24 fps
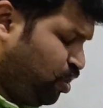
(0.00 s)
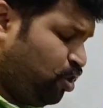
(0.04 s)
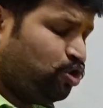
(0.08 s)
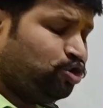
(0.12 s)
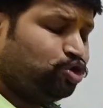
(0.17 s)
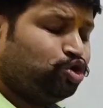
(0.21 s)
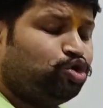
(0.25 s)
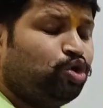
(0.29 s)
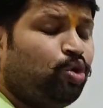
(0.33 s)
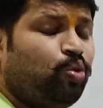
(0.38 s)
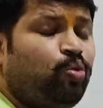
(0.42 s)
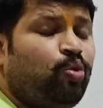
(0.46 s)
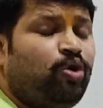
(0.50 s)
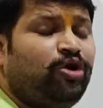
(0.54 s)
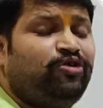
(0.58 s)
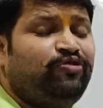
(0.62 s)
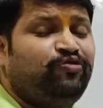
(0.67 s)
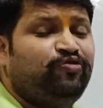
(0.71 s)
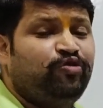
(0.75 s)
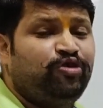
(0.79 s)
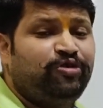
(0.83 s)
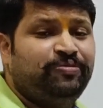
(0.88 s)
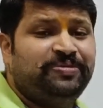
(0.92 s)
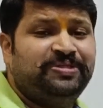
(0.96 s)
So what
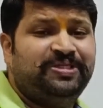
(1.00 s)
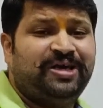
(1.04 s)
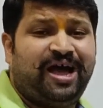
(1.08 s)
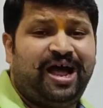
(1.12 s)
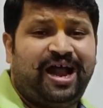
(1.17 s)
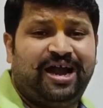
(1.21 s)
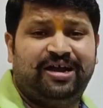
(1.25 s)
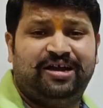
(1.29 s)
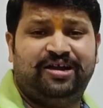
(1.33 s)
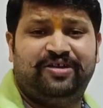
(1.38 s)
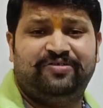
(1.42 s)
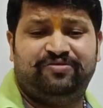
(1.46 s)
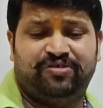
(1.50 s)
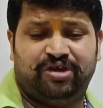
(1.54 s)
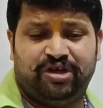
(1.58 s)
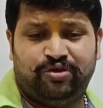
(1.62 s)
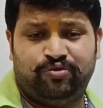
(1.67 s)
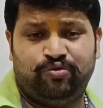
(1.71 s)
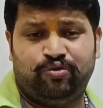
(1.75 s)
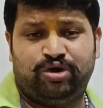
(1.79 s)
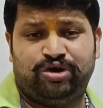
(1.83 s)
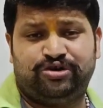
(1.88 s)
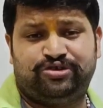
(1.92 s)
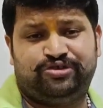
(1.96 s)
would be the additive
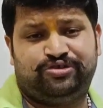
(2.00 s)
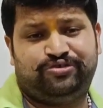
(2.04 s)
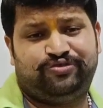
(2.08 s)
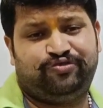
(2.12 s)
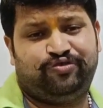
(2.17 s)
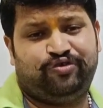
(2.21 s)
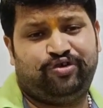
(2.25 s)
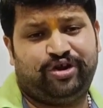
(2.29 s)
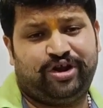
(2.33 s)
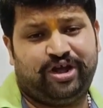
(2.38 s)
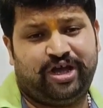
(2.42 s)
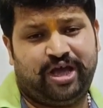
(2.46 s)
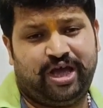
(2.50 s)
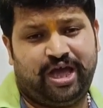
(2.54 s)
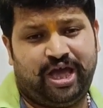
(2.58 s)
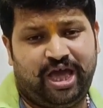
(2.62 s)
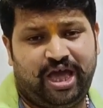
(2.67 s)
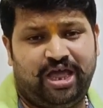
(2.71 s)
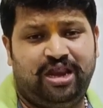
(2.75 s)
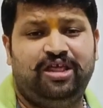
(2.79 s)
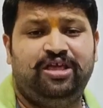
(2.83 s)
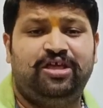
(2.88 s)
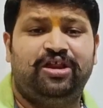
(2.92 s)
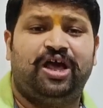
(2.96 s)
inverse for
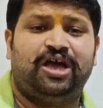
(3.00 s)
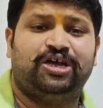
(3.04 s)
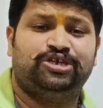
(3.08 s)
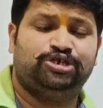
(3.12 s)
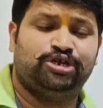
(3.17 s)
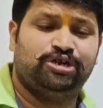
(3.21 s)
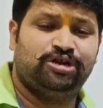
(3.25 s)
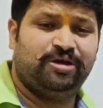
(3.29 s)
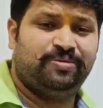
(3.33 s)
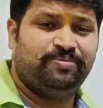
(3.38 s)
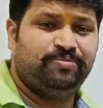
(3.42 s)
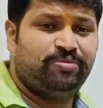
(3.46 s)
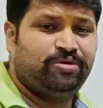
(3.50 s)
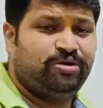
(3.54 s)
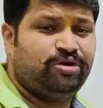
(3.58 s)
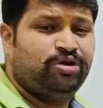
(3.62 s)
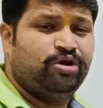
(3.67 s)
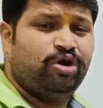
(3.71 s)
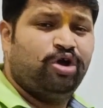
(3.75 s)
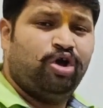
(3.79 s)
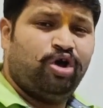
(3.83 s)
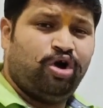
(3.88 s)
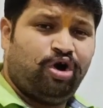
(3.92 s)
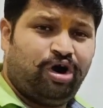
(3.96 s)
any rational number?
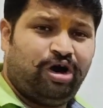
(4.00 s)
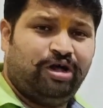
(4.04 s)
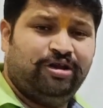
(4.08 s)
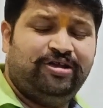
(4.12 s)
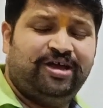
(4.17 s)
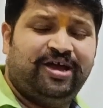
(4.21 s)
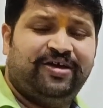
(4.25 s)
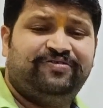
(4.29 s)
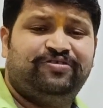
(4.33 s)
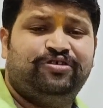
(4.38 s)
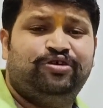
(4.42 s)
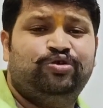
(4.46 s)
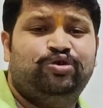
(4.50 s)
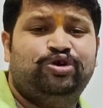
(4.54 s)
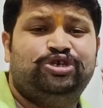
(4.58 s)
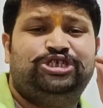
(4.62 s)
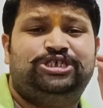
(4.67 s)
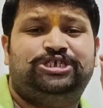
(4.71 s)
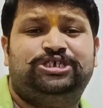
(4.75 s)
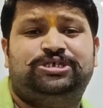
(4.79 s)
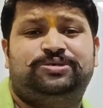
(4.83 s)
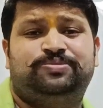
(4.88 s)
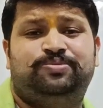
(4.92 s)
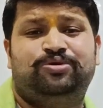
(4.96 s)
All you have to do
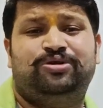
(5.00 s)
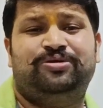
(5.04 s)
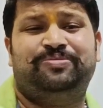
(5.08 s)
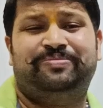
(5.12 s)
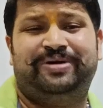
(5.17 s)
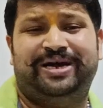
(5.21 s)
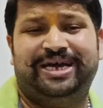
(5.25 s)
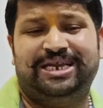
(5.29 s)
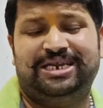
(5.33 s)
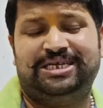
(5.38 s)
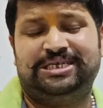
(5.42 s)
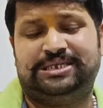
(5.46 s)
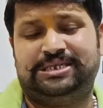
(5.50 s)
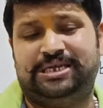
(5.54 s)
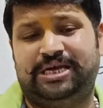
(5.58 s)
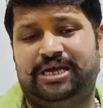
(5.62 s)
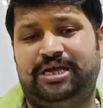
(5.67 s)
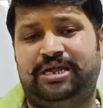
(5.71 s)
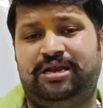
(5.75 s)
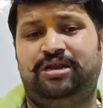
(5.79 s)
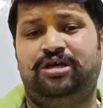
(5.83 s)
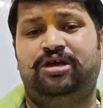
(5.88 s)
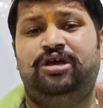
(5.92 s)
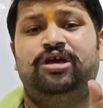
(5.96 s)
is just put a minus
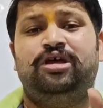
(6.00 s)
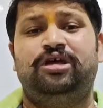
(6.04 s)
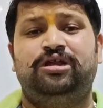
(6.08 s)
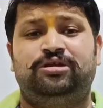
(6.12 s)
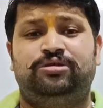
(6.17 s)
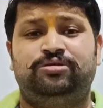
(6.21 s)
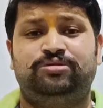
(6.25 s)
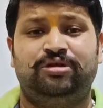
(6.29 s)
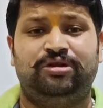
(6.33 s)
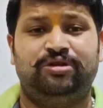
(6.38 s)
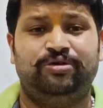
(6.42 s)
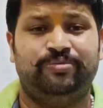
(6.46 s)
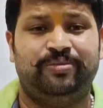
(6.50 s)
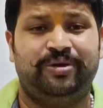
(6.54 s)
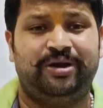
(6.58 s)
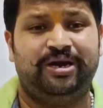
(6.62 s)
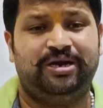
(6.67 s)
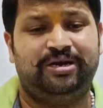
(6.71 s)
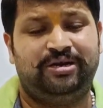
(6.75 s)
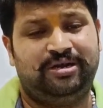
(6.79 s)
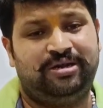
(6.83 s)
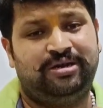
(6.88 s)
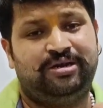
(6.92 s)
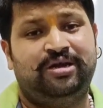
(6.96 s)
sign to the
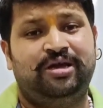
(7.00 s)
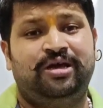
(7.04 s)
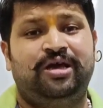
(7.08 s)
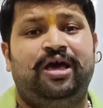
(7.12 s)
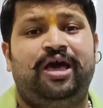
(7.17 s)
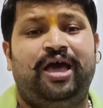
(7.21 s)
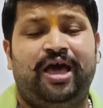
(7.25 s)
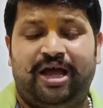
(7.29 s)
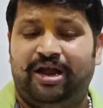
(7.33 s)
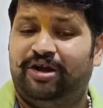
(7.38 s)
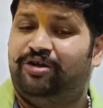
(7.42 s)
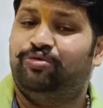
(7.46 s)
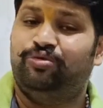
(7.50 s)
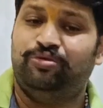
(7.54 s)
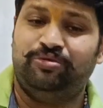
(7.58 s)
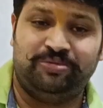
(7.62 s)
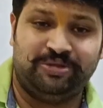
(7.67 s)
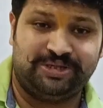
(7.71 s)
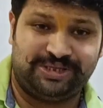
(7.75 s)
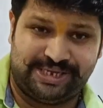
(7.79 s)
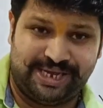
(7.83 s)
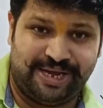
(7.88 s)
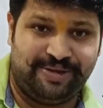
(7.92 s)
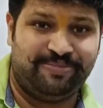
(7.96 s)
numerator. It would be
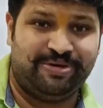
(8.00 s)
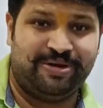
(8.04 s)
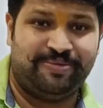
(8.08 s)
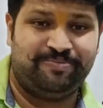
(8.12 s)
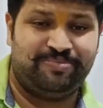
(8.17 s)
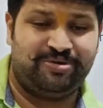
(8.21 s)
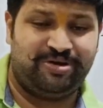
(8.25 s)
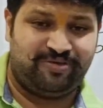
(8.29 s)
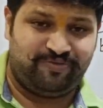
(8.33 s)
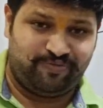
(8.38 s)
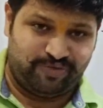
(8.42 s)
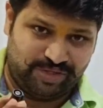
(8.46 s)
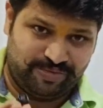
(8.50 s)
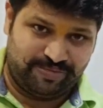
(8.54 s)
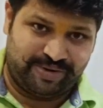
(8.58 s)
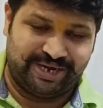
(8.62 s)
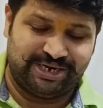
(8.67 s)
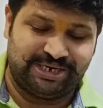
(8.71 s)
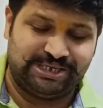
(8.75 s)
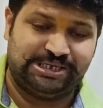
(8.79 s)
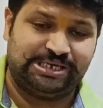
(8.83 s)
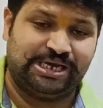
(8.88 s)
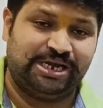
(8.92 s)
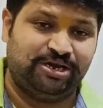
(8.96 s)
the same number with a
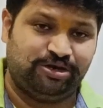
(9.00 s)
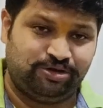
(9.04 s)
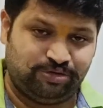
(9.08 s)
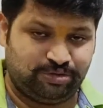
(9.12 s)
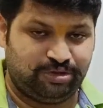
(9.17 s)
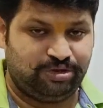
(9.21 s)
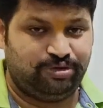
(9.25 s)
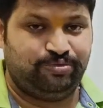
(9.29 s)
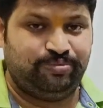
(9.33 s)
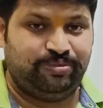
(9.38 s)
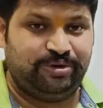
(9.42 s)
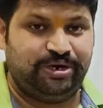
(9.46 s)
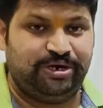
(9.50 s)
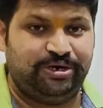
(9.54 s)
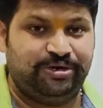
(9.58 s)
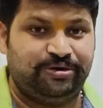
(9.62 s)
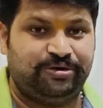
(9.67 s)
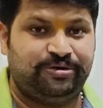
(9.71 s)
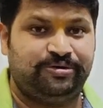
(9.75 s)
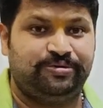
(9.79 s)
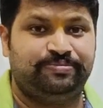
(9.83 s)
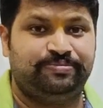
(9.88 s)
minus sign to the numerator.